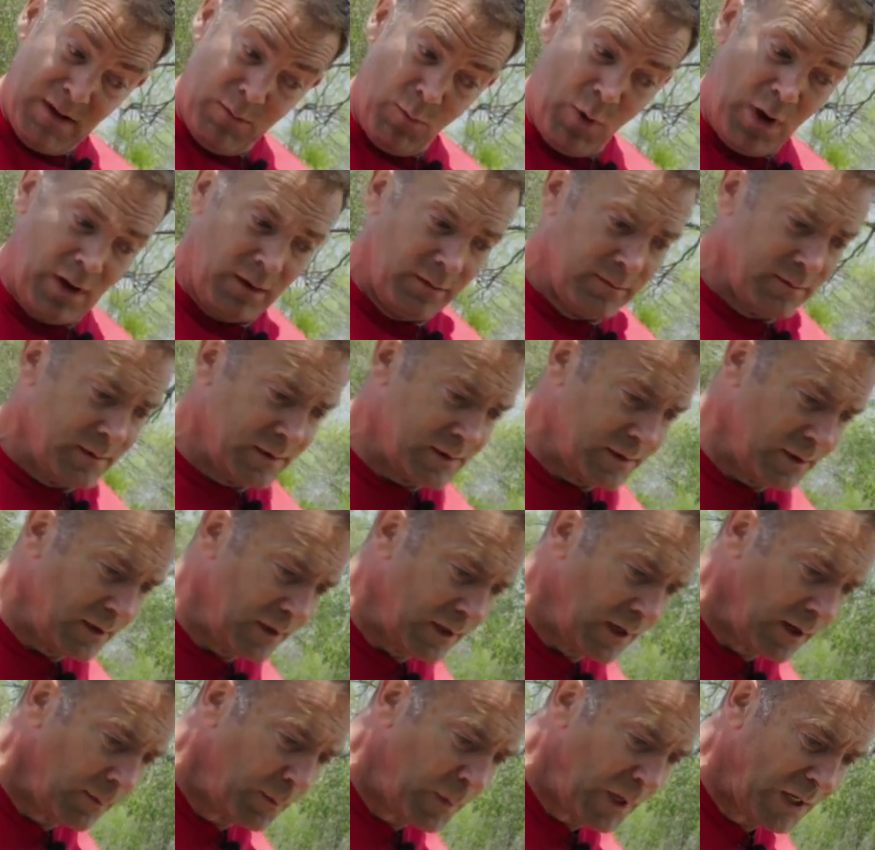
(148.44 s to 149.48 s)
well,
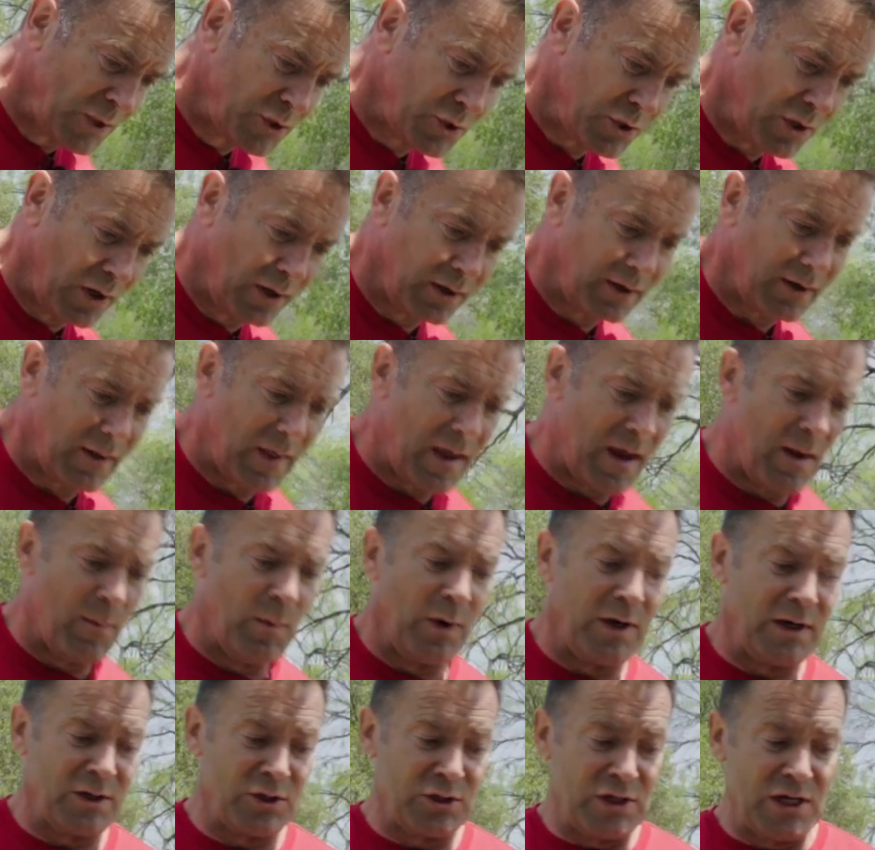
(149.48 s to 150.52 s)
certainly a big chunk there,
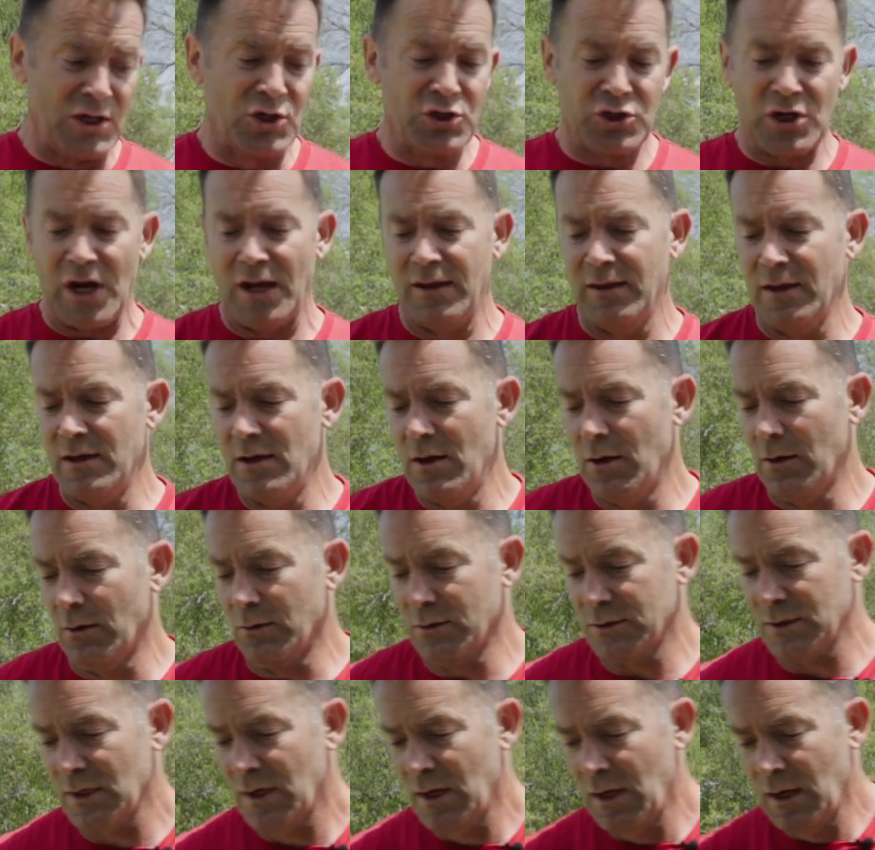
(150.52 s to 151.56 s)
but it did shed the
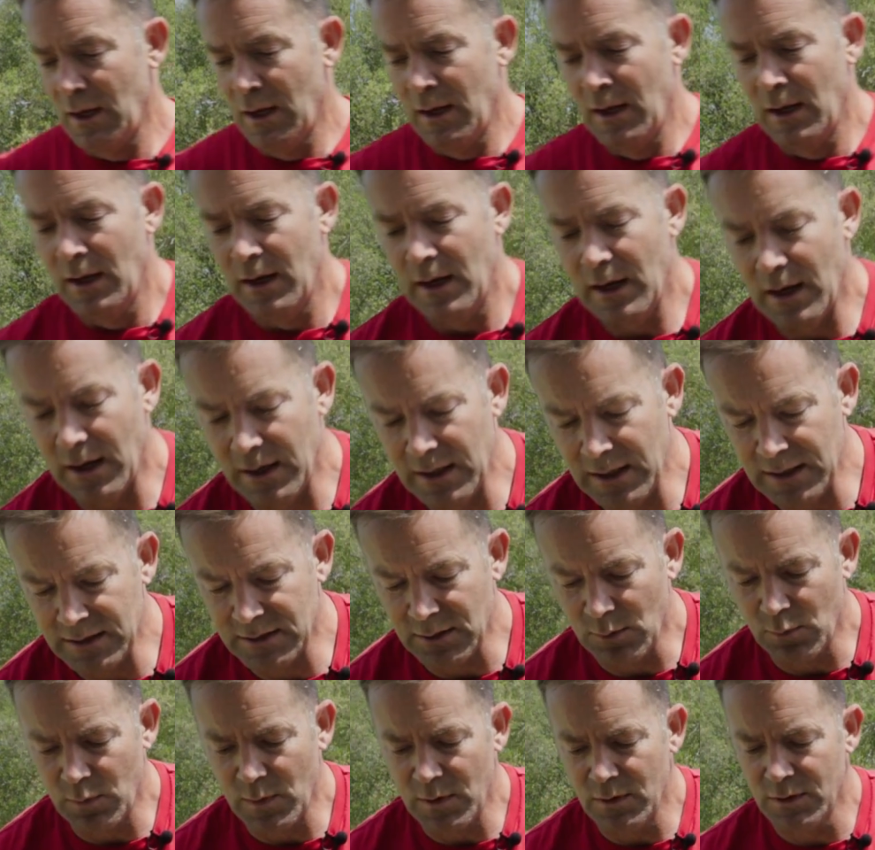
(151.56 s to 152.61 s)
nose. Now here's
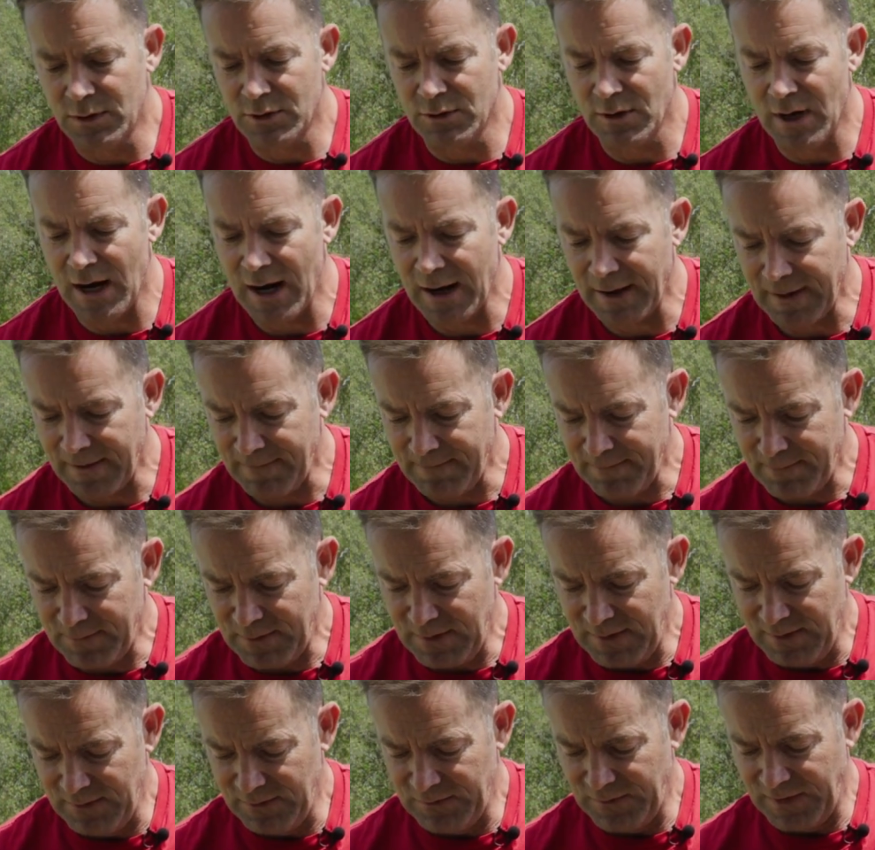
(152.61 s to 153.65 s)
your wound track.
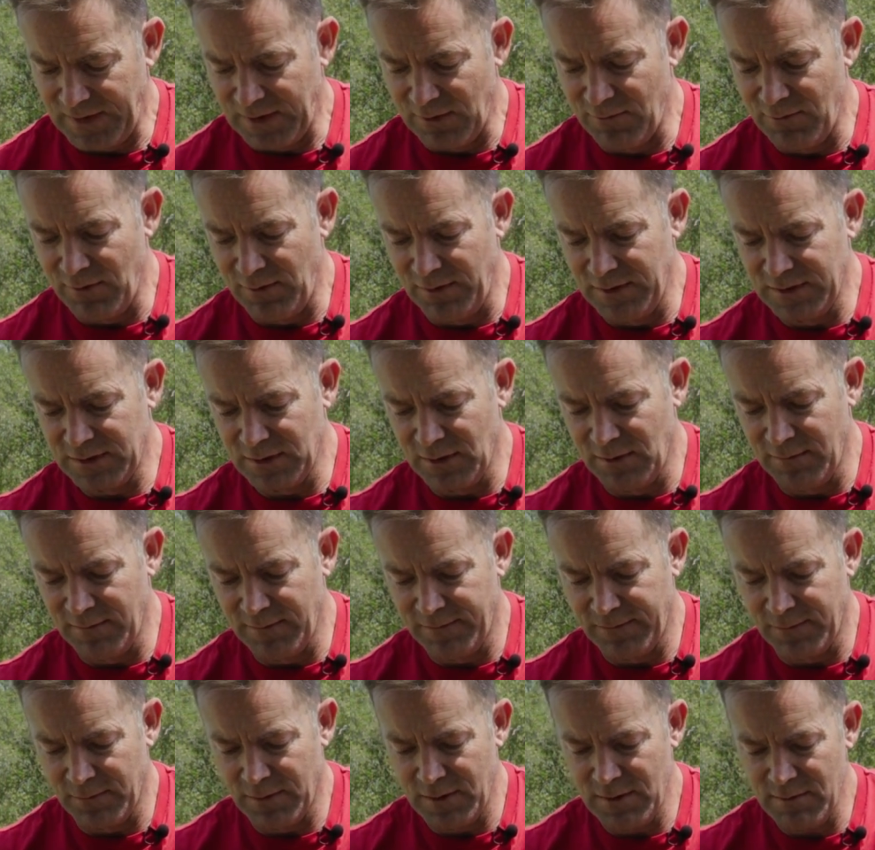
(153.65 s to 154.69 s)
If I can roll this over
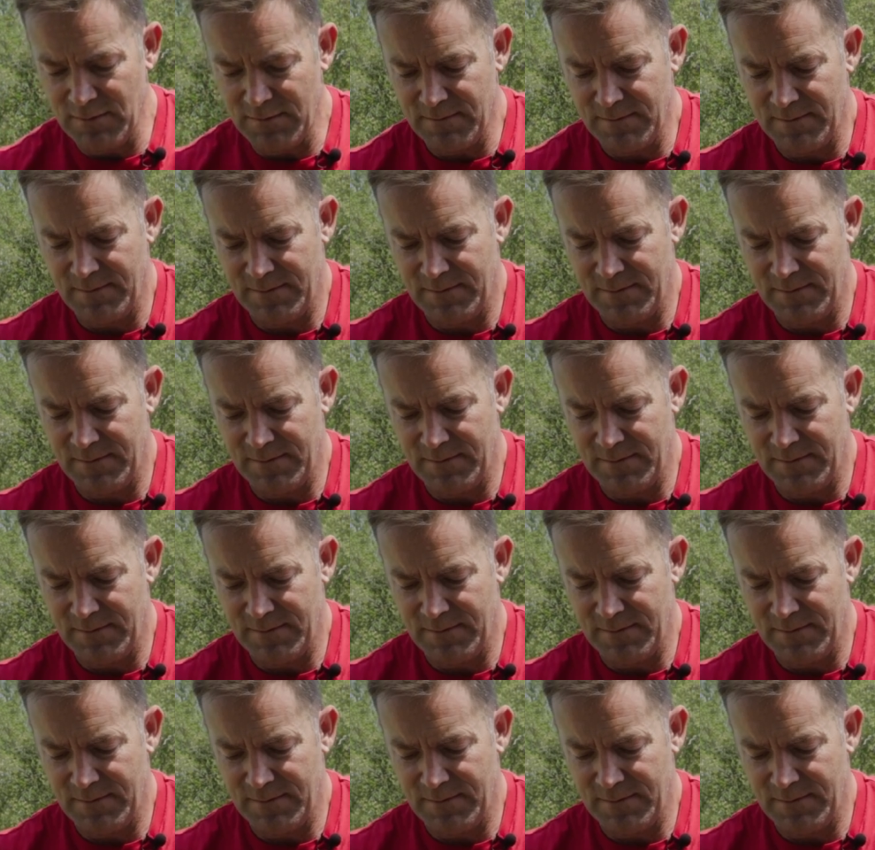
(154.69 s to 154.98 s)
for you.